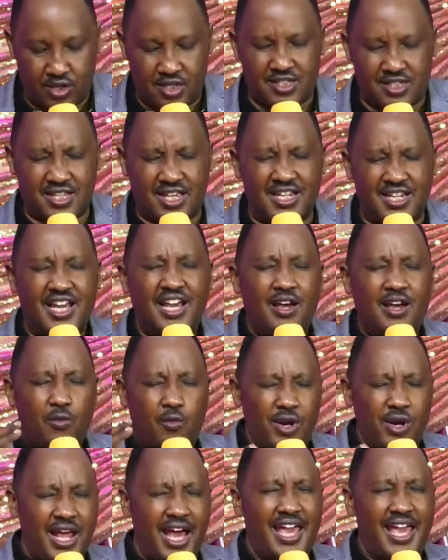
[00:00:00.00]
He said,
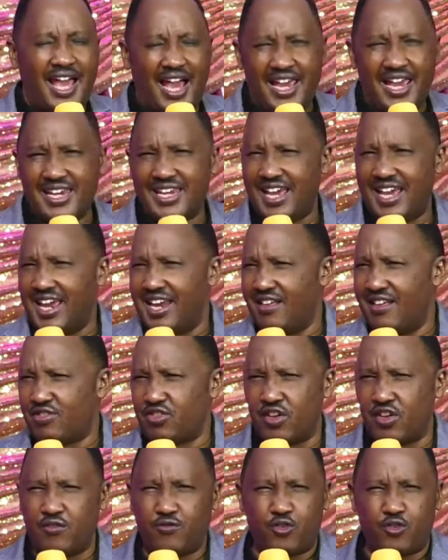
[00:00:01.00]
Will I hide
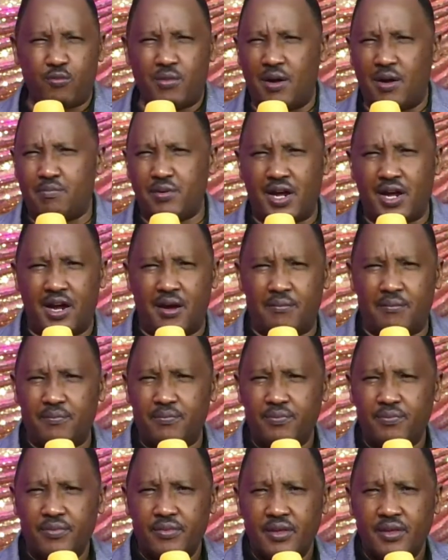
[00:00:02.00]
anything from Abraham?